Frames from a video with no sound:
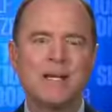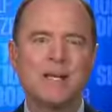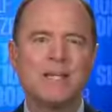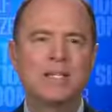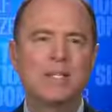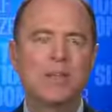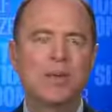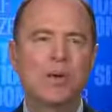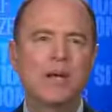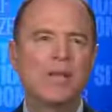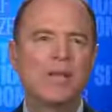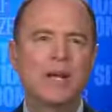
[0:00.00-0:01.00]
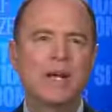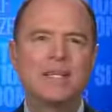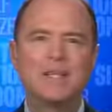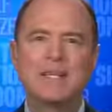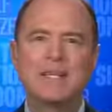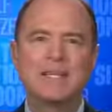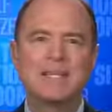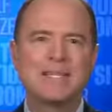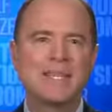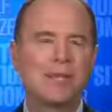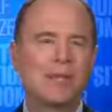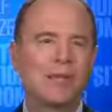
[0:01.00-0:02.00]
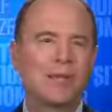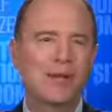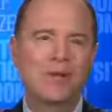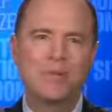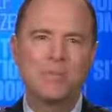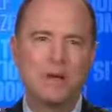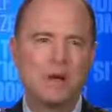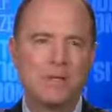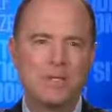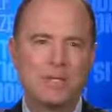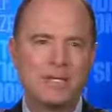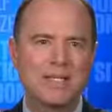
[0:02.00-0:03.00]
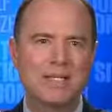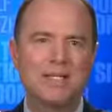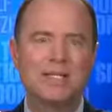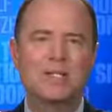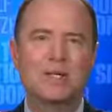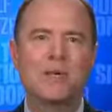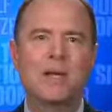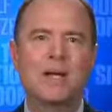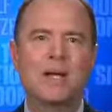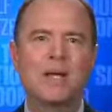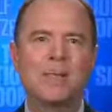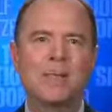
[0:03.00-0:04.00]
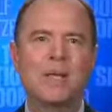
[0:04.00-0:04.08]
is to point at the United States and see, look, their democracy is in disarray.